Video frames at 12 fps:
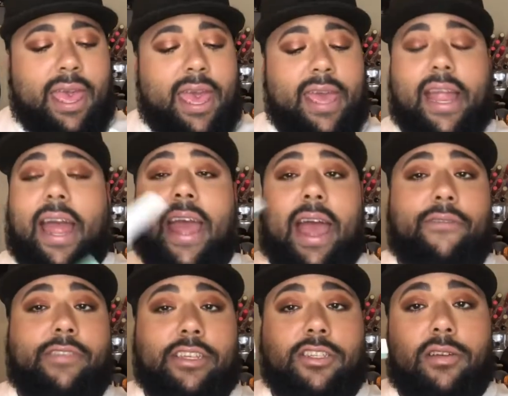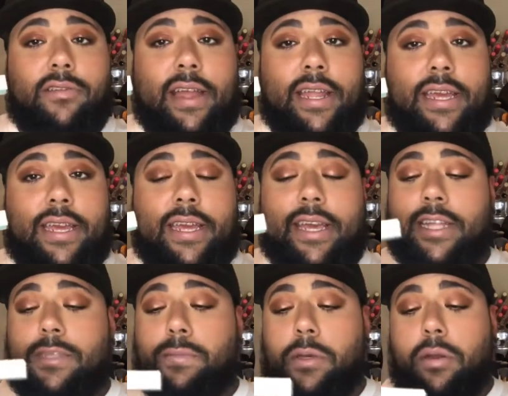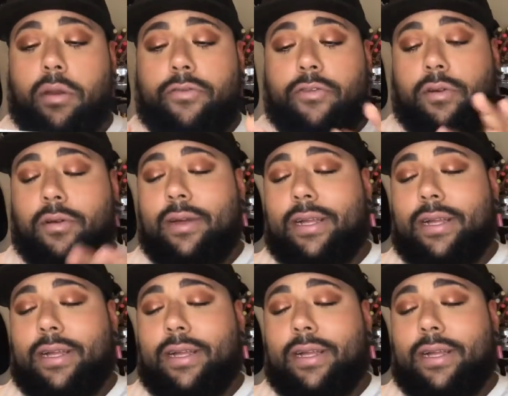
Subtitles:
And I have this already. It's beautiful.